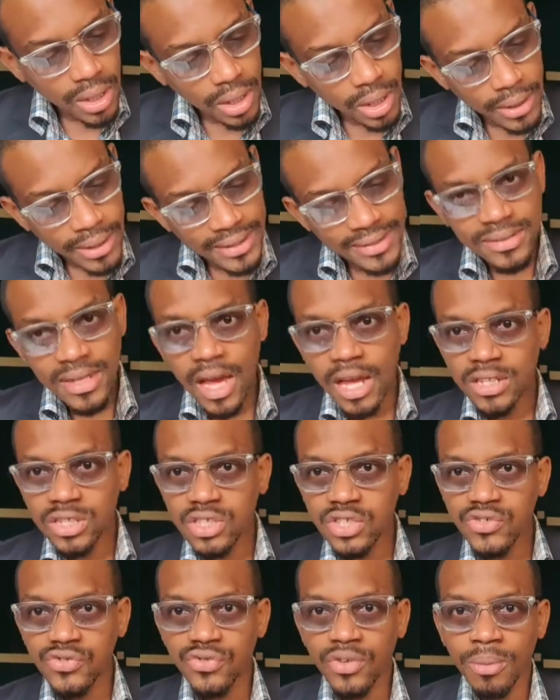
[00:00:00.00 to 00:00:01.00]
it
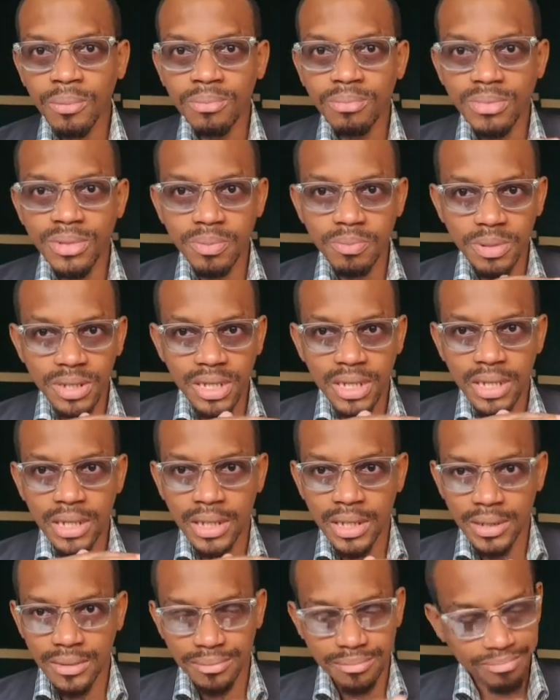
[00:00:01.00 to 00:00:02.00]
starts from the
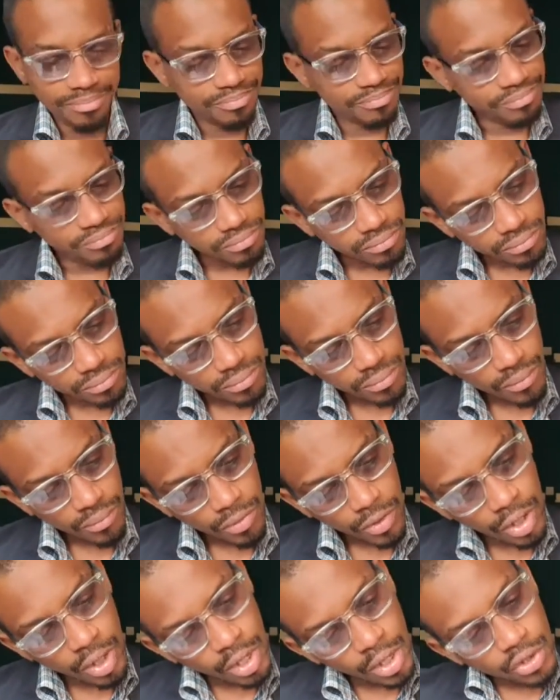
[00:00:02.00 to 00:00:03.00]
beginning.
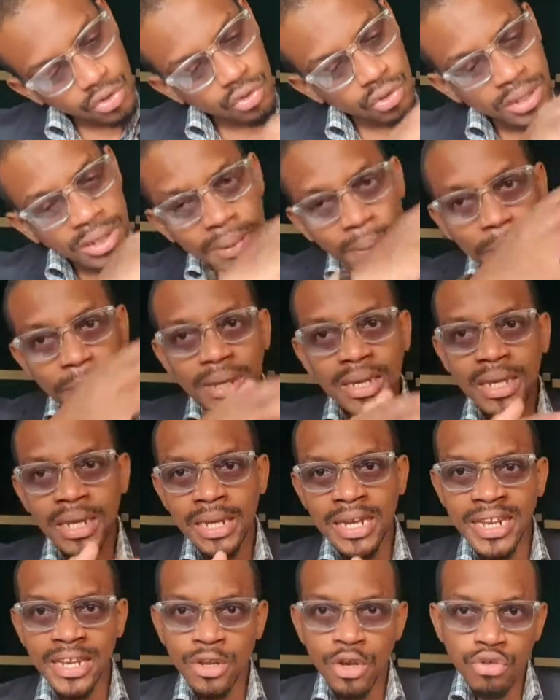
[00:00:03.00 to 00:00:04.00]
So in the
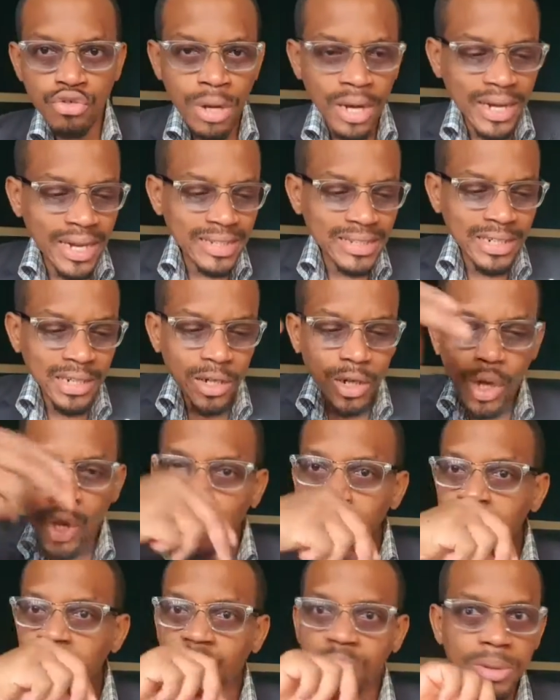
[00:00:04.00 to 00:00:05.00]
beginning, you are getting
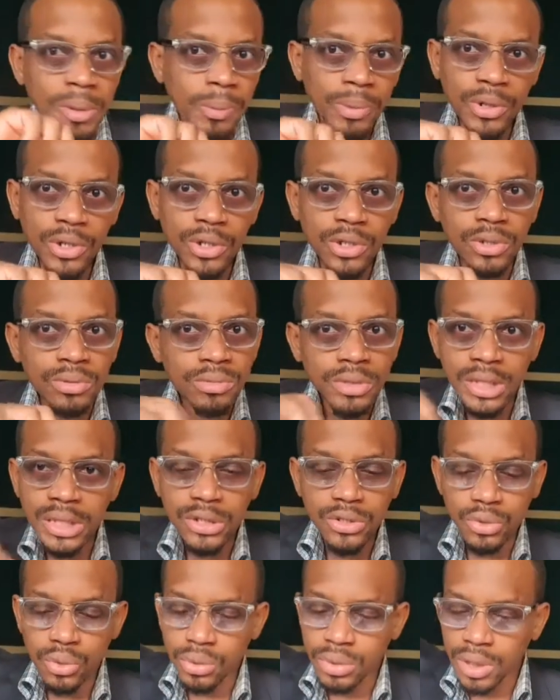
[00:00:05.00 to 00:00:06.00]
lots of people in
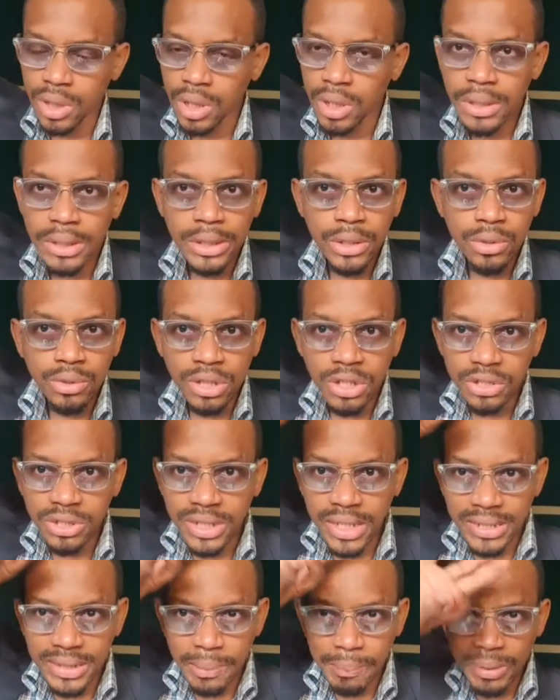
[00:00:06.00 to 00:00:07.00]
tune. You're just
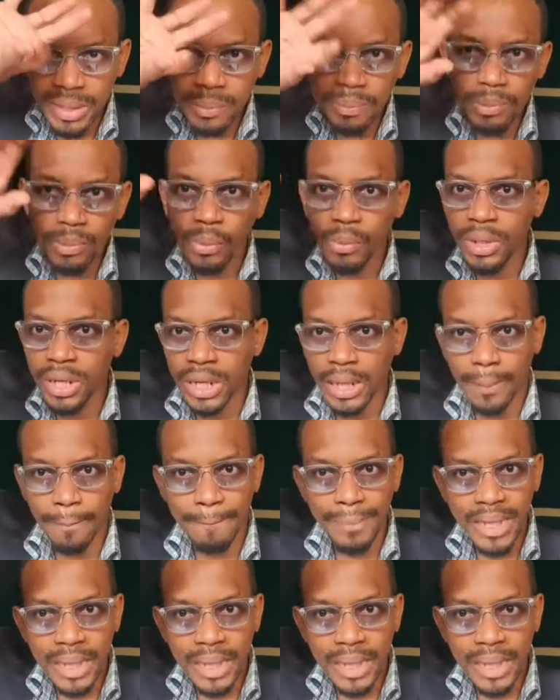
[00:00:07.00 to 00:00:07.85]
getting people in.